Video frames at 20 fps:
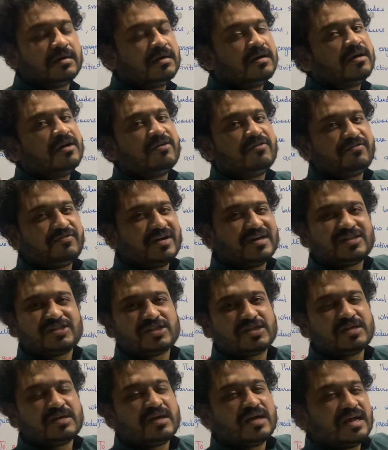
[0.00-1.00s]

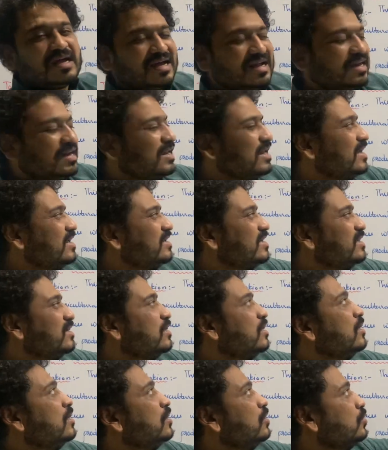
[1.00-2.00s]
function relating
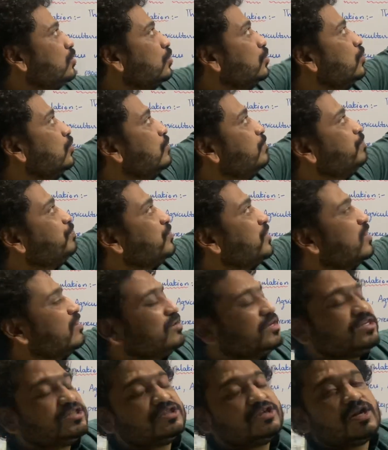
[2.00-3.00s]
to
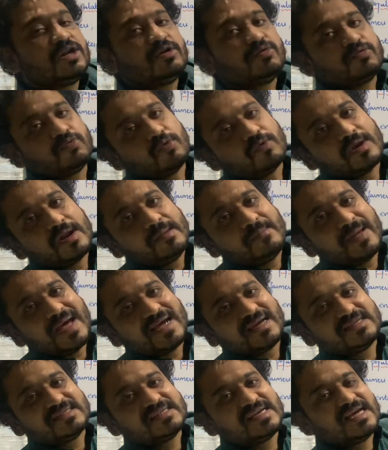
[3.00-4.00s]
regional rural
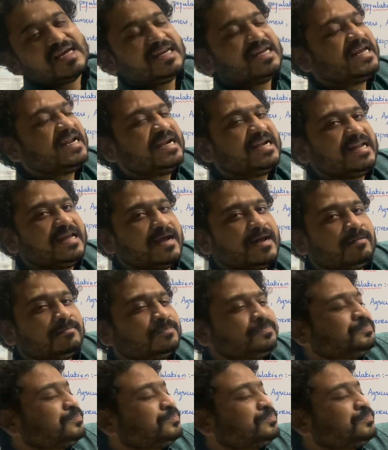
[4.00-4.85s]
banks in India.